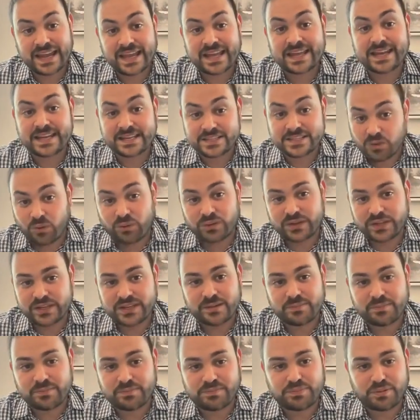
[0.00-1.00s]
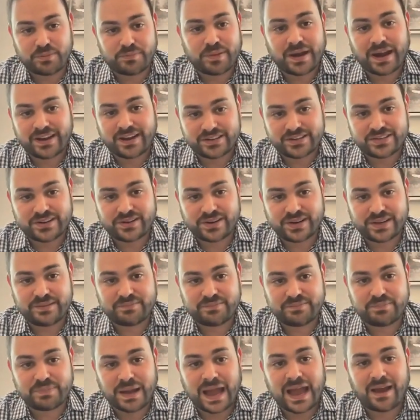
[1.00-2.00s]
it is only the proprietary
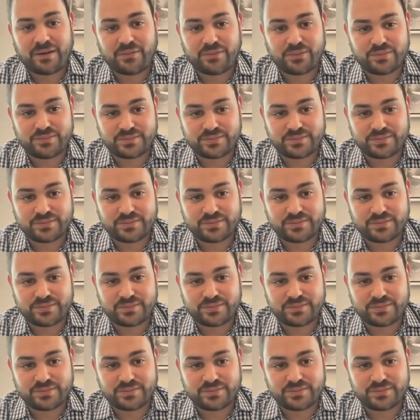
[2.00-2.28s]
power,